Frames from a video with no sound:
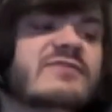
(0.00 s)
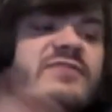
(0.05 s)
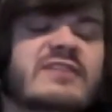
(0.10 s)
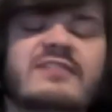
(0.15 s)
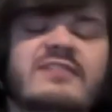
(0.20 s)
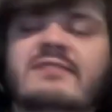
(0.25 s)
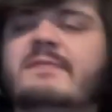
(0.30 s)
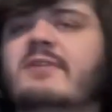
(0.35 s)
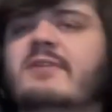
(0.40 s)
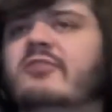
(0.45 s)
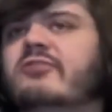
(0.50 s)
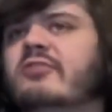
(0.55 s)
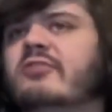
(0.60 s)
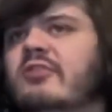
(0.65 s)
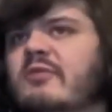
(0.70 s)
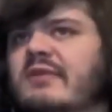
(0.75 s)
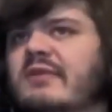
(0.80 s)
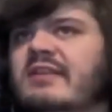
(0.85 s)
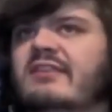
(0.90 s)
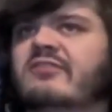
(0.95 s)
these spiritual or
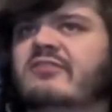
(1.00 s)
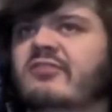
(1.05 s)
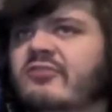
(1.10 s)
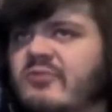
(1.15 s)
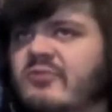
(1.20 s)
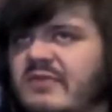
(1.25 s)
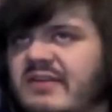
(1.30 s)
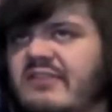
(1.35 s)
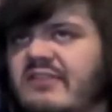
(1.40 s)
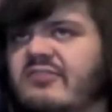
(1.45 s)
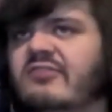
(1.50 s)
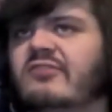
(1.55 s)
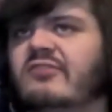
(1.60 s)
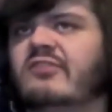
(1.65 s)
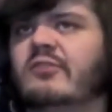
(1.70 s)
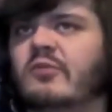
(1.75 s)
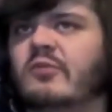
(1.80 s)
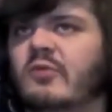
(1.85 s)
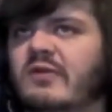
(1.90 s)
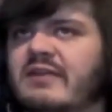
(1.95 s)
religious traditions,
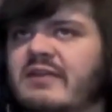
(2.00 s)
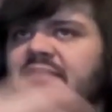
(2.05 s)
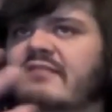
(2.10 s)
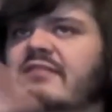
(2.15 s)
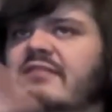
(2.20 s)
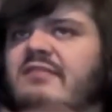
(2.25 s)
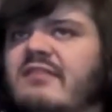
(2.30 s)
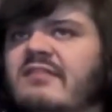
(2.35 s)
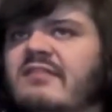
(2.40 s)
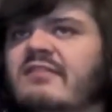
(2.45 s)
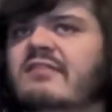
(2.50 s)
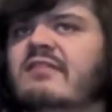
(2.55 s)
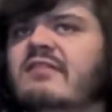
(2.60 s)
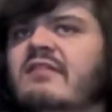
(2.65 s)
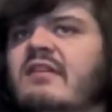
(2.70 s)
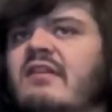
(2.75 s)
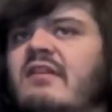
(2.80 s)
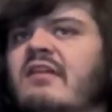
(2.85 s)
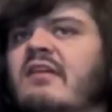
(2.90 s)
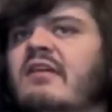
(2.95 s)
according to this
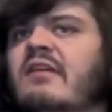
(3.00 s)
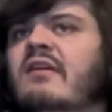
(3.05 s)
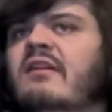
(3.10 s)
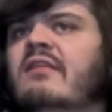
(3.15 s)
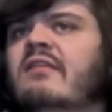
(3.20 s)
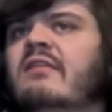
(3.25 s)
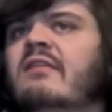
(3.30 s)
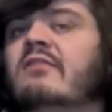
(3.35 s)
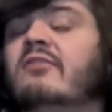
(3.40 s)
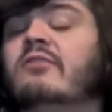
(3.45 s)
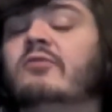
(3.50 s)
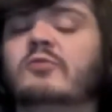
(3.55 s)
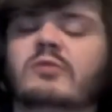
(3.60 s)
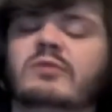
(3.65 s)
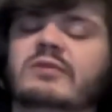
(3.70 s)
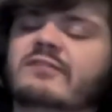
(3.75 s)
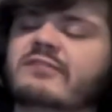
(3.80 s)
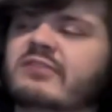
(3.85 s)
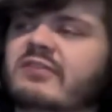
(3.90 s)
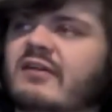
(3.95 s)
school
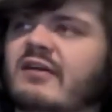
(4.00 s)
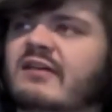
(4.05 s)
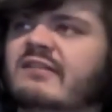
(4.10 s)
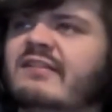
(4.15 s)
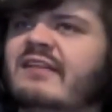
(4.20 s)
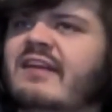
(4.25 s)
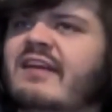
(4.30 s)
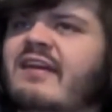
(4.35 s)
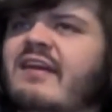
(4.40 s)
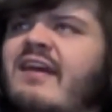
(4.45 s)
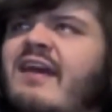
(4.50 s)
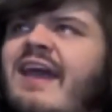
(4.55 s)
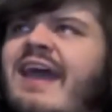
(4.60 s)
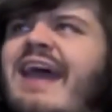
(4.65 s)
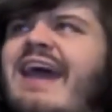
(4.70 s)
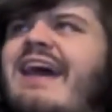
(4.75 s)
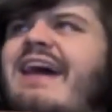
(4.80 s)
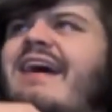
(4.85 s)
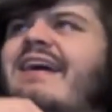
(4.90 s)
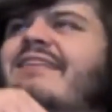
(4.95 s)
of thought,
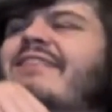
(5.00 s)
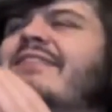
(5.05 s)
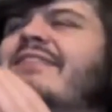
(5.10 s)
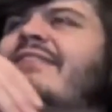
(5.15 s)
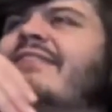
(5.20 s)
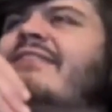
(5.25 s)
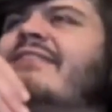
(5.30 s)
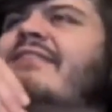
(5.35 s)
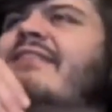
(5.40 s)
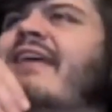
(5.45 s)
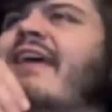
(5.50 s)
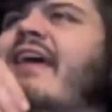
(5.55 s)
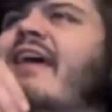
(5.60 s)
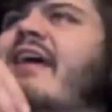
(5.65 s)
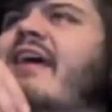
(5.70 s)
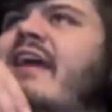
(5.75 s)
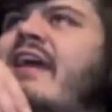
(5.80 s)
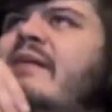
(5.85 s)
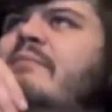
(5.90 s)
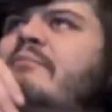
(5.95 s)
has
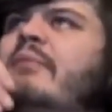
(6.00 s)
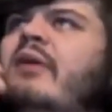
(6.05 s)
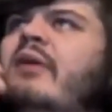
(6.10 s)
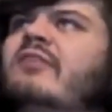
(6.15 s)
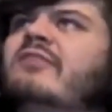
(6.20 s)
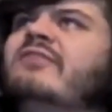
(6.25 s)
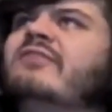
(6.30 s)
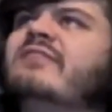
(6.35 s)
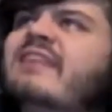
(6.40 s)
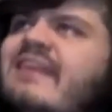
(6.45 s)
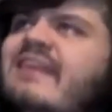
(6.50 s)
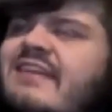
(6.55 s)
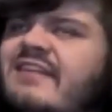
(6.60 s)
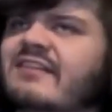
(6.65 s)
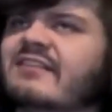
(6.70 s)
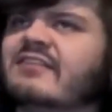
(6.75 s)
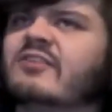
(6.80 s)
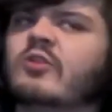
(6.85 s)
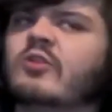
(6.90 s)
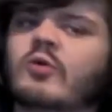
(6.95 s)
a
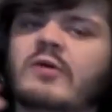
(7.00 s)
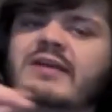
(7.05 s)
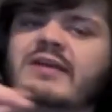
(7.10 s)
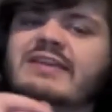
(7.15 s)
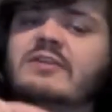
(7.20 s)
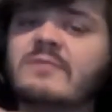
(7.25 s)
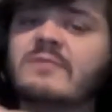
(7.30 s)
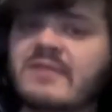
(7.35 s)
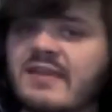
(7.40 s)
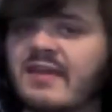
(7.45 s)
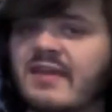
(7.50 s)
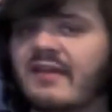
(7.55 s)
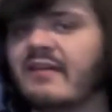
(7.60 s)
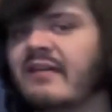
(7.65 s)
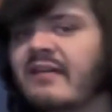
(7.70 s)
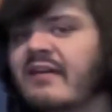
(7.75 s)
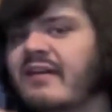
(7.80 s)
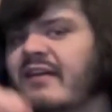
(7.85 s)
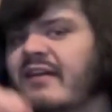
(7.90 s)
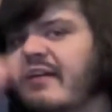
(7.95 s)
particular or unique
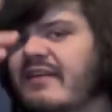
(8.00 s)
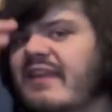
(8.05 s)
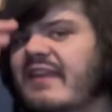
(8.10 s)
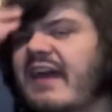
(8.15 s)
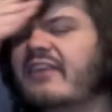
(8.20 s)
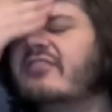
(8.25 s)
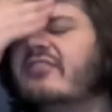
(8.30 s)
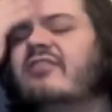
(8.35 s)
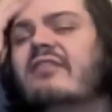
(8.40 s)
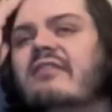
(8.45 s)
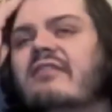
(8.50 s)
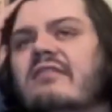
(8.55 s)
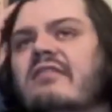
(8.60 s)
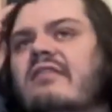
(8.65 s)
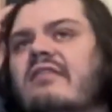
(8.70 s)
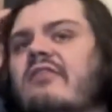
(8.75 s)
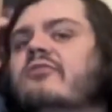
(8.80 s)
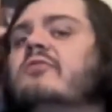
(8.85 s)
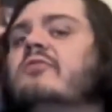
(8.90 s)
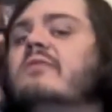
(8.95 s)
connection to
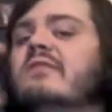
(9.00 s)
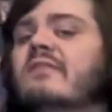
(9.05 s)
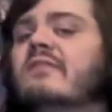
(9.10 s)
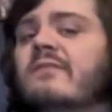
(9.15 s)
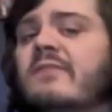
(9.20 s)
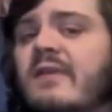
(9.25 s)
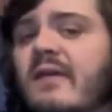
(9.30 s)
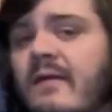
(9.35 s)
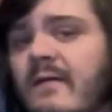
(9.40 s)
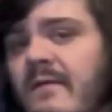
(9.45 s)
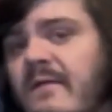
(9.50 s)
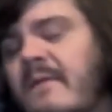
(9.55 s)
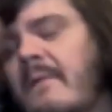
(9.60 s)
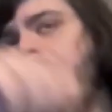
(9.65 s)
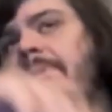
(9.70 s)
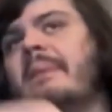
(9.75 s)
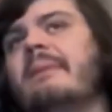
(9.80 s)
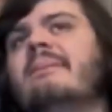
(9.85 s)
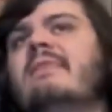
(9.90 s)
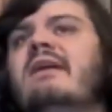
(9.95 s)
the truth of things.
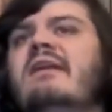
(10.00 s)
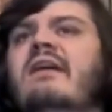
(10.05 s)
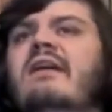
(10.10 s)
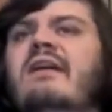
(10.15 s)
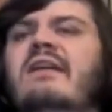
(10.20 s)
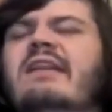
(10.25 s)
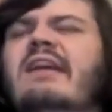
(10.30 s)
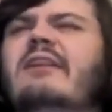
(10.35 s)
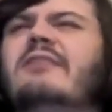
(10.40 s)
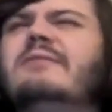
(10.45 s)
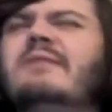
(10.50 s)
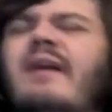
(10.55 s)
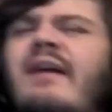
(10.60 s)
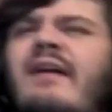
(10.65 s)
Now,